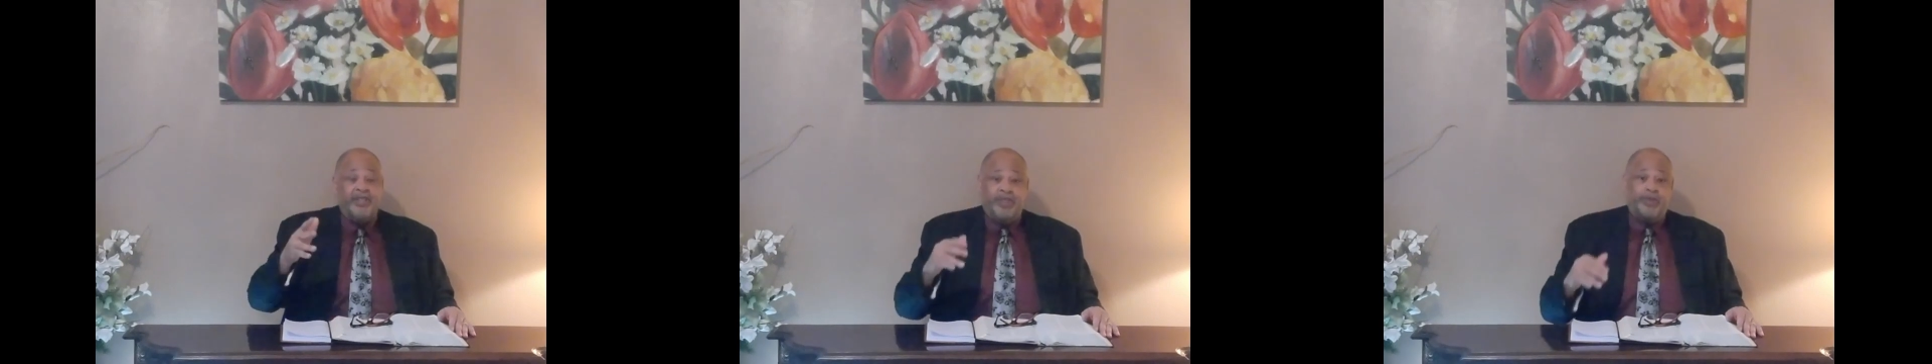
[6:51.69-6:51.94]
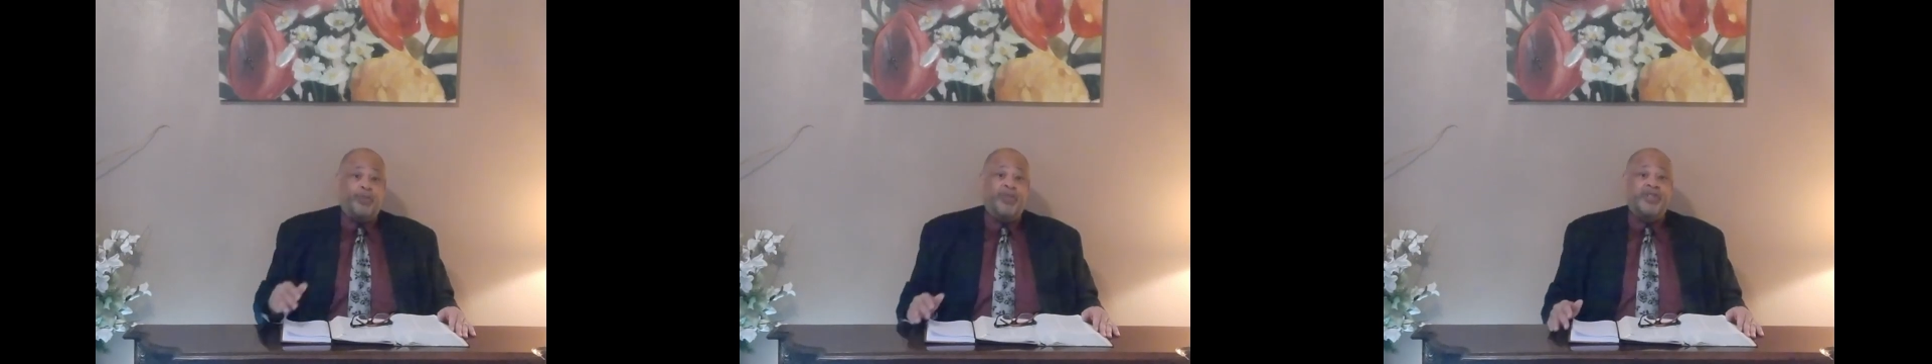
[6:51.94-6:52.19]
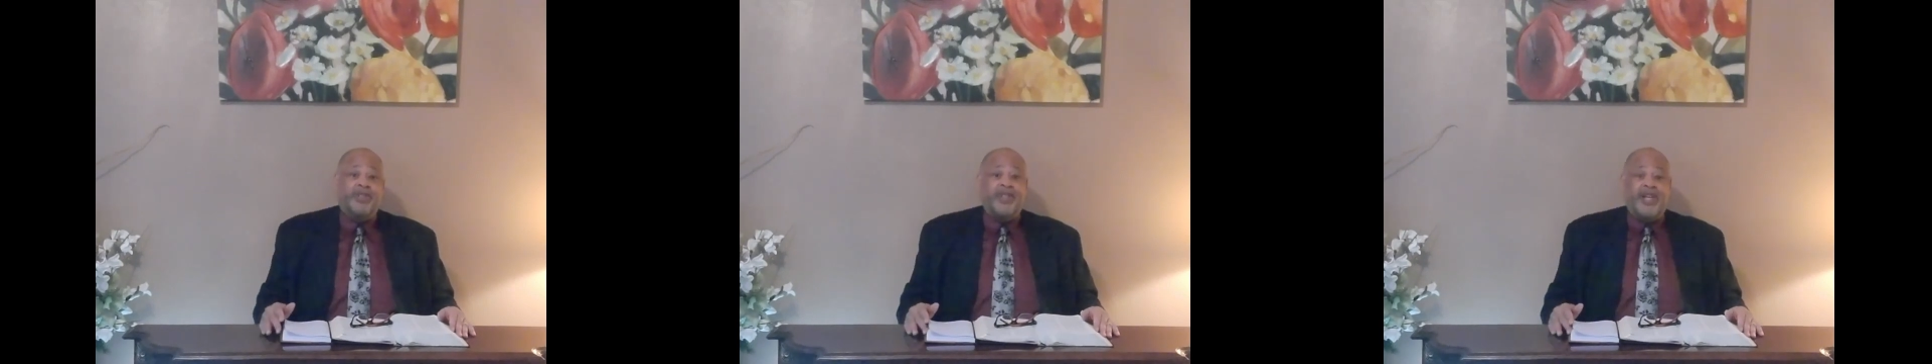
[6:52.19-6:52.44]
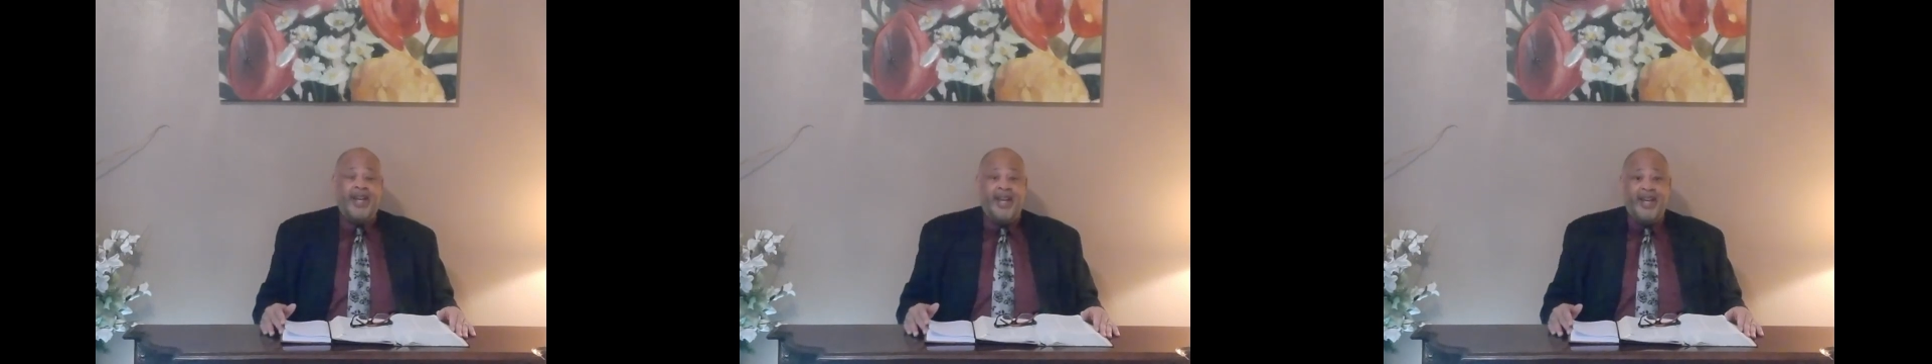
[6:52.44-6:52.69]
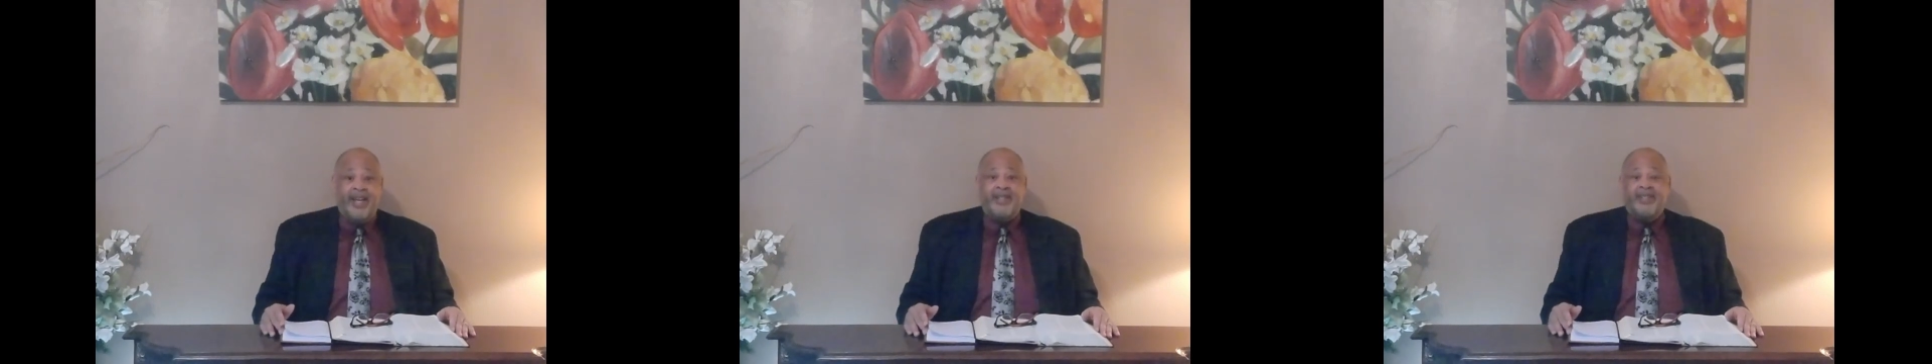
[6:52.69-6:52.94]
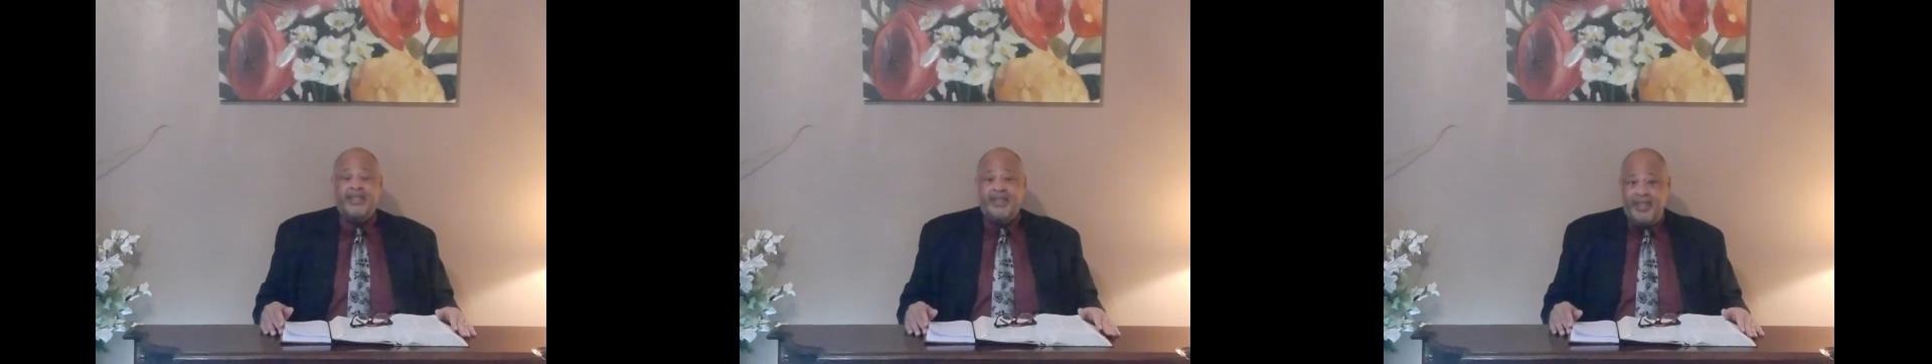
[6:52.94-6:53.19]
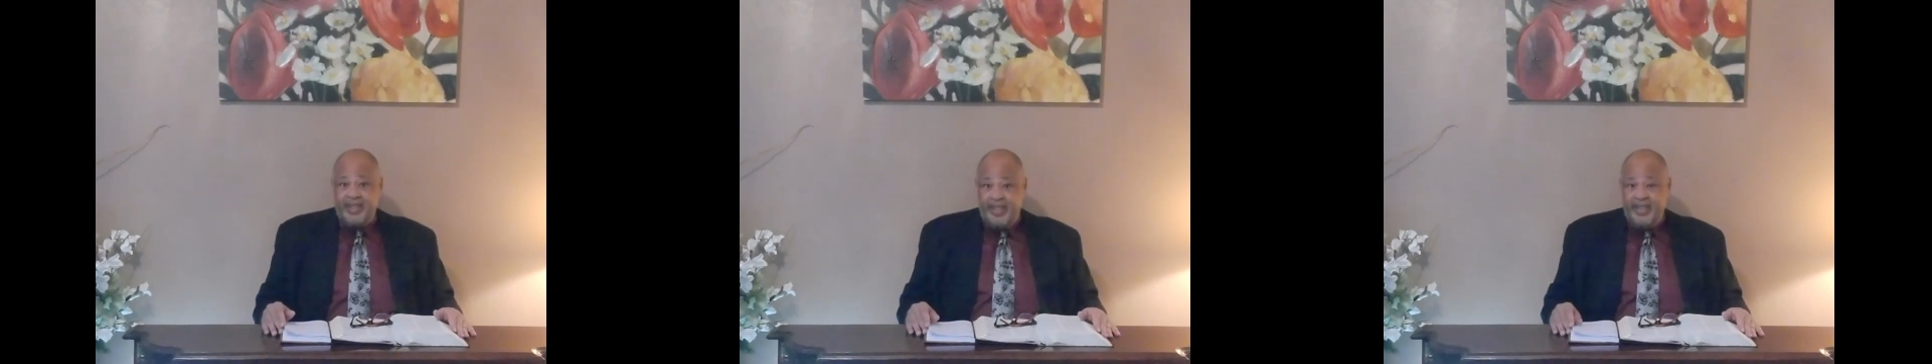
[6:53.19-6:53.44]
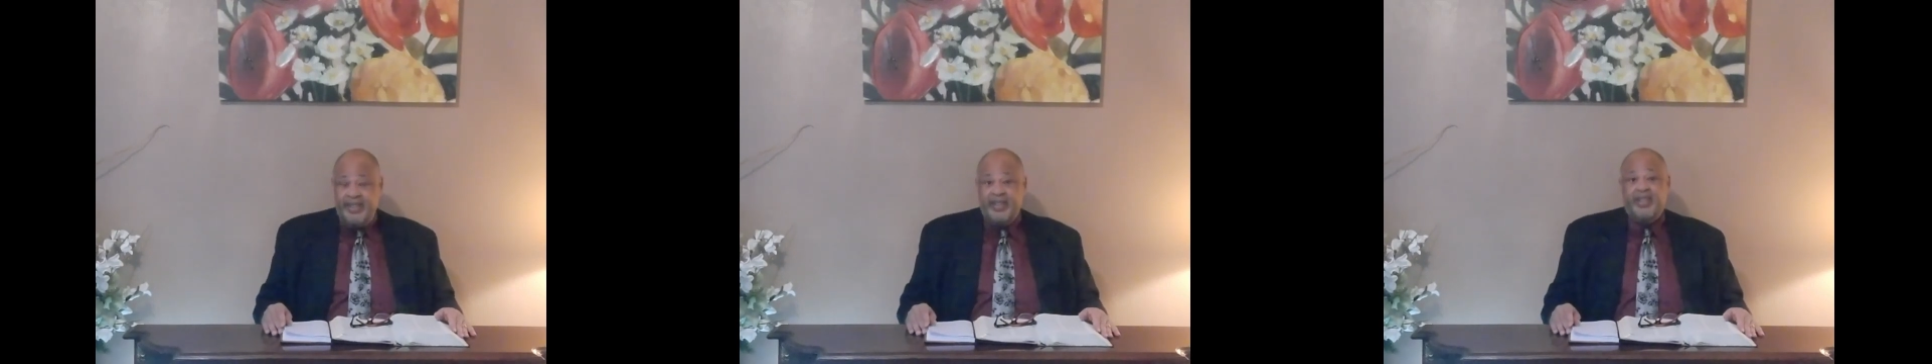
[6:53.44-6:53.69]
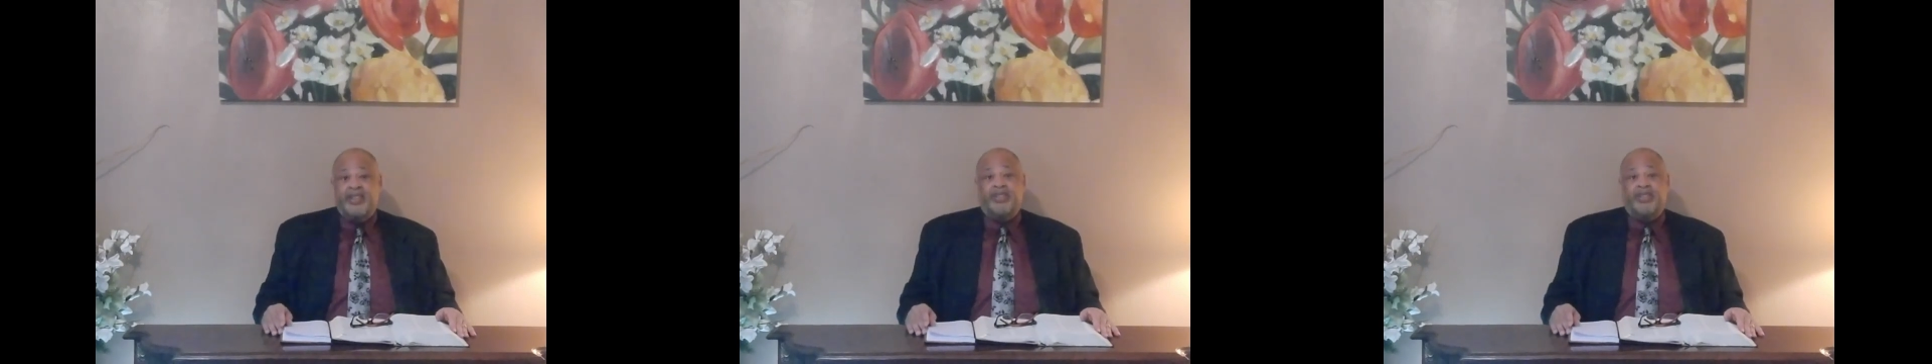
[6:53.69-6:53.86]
Spirit and in